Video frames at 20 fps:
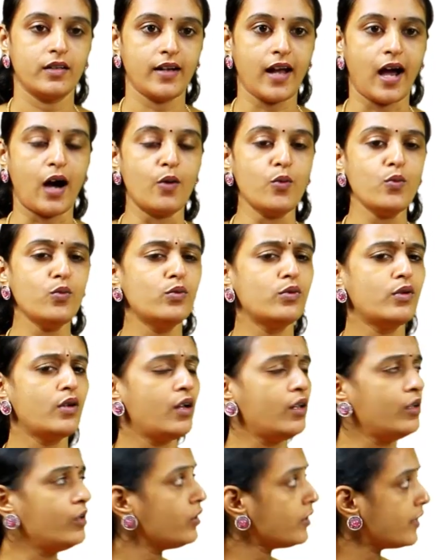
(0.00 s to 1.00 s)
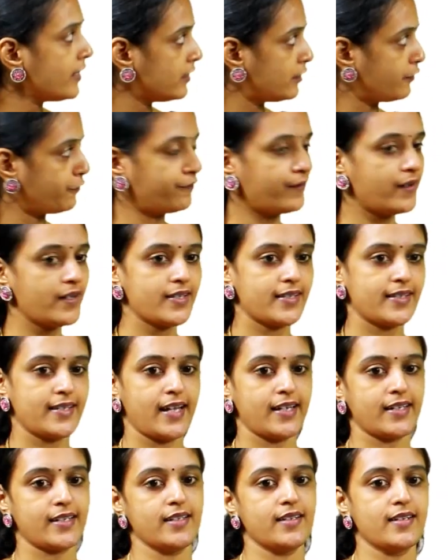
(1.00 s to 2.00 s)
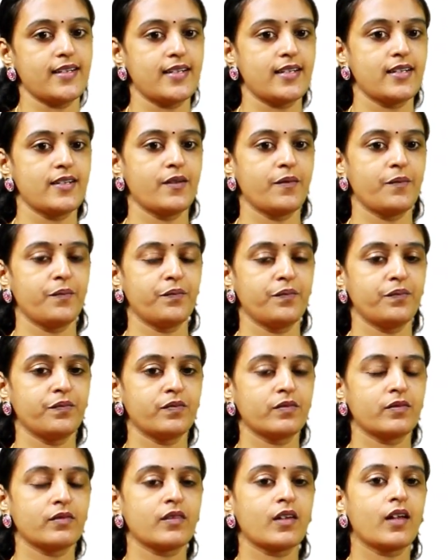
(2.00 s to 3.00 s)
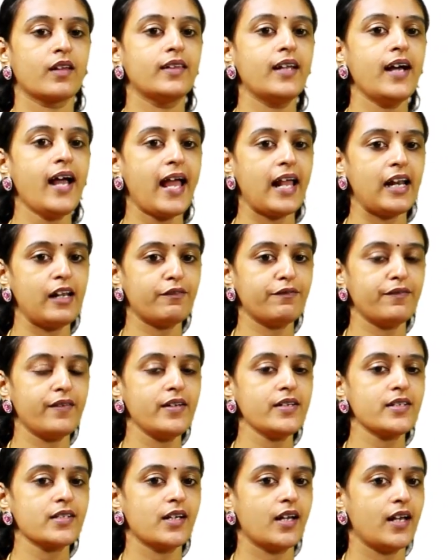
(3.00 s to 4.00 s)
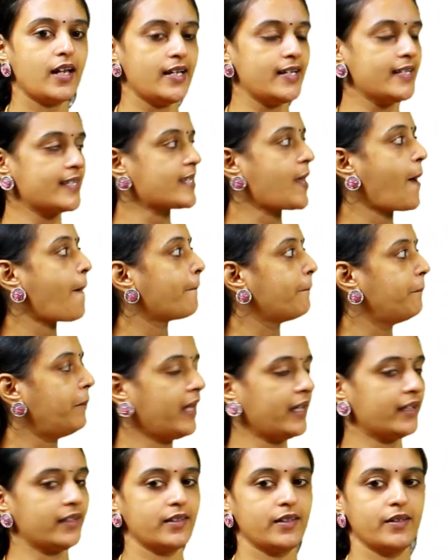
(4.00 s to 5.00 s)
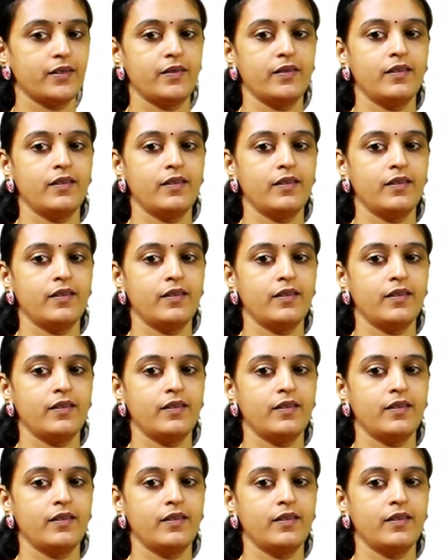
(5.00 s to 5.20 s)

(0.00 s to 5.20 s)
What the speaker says: Now look at the first sentence. The elephant is big.